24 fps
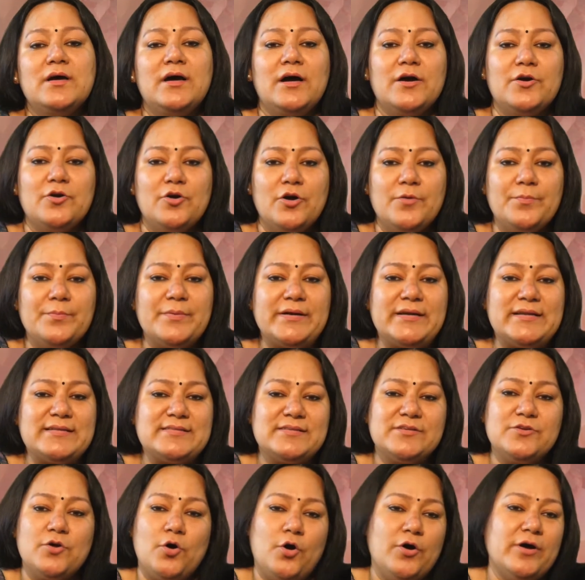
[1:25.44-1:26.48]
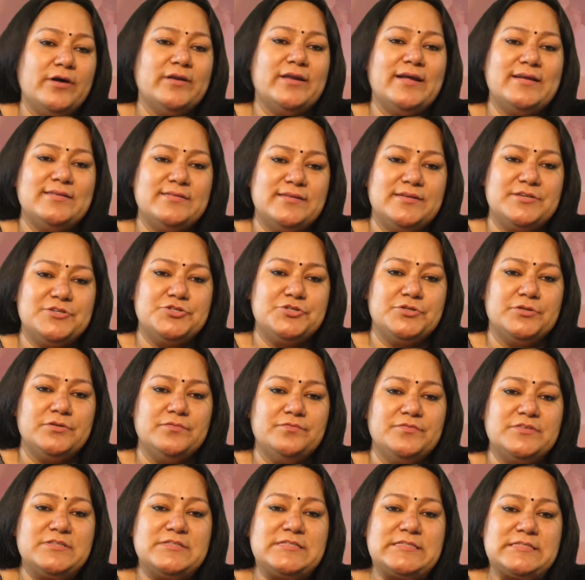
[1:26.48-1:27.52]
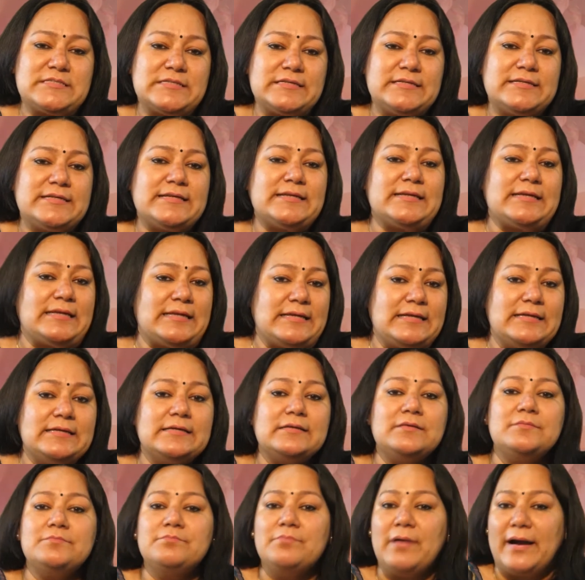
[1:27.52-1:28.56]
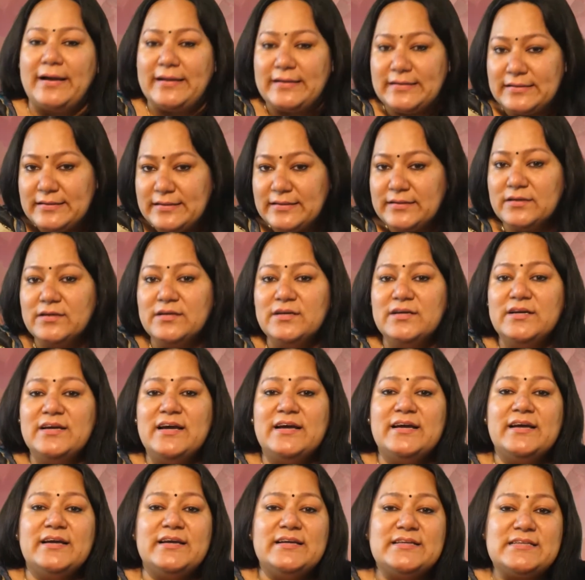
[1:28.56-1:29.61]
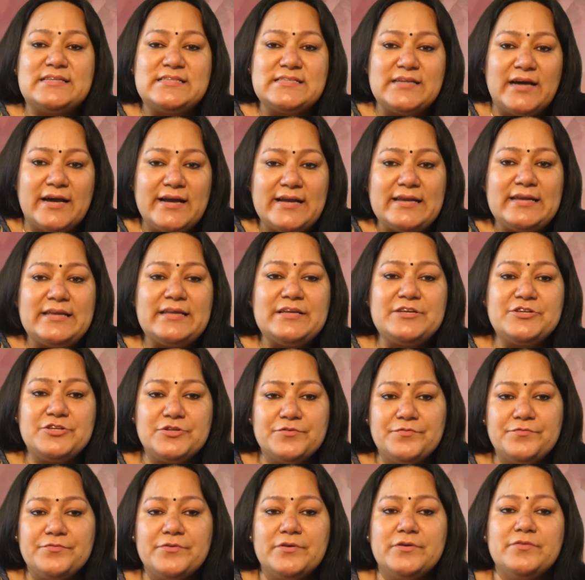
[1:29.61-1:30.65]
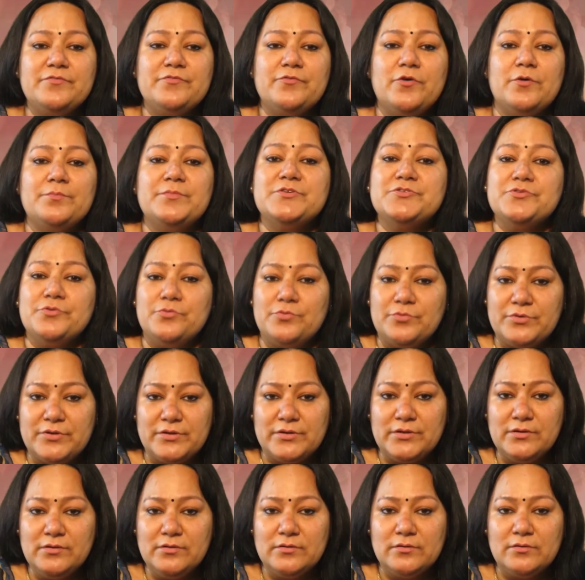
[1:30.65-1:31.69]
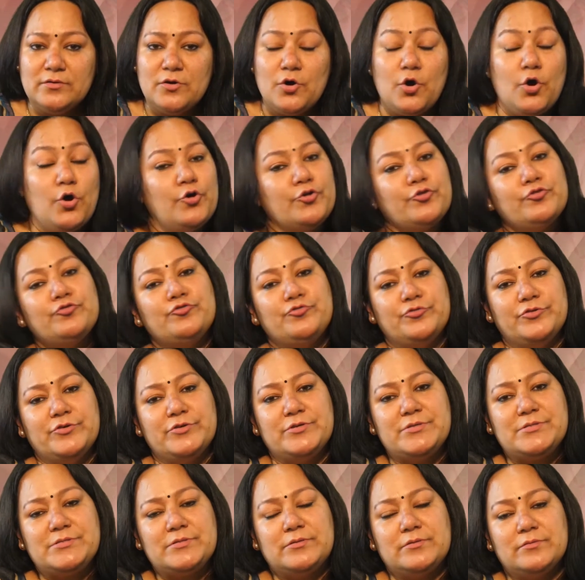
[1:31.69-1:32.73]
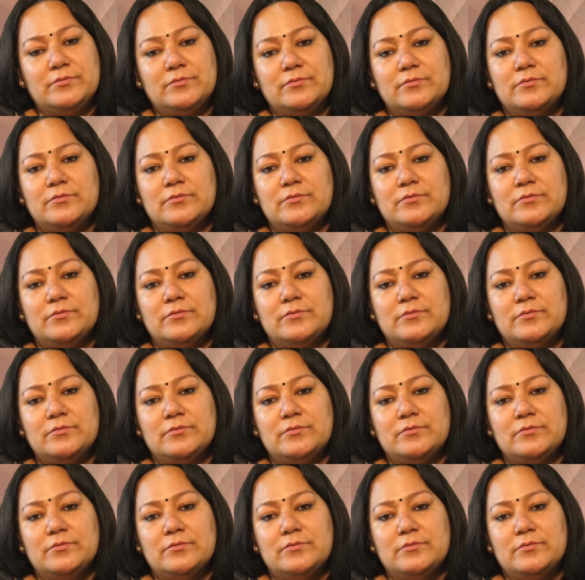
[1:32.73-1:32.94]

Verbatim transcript: a corporate is an organization with certain legal binding entirely different from its owner or owners.